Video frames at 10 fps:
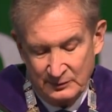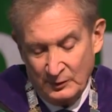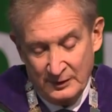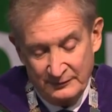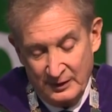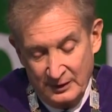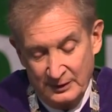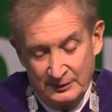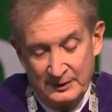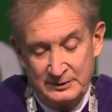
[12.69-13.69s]
one of our
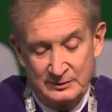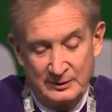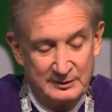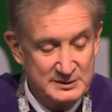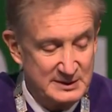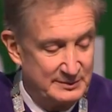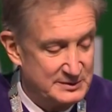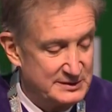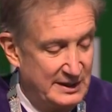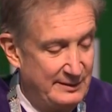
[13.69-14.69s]
honorary degree
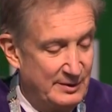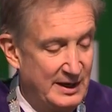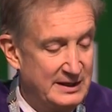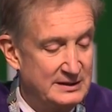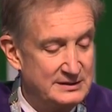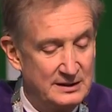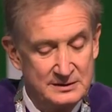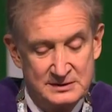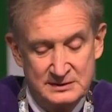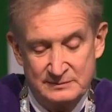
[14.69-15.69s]
recipients today, but I get to
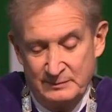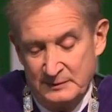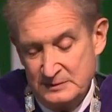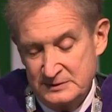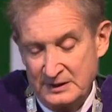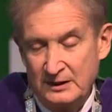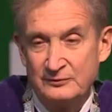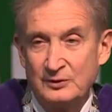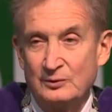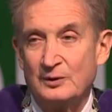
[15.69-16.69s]
say a
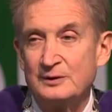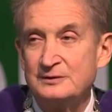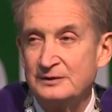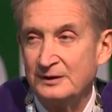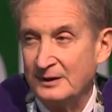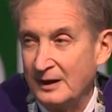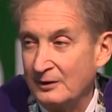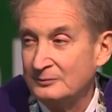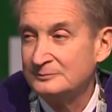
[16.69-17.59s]
few words to you now.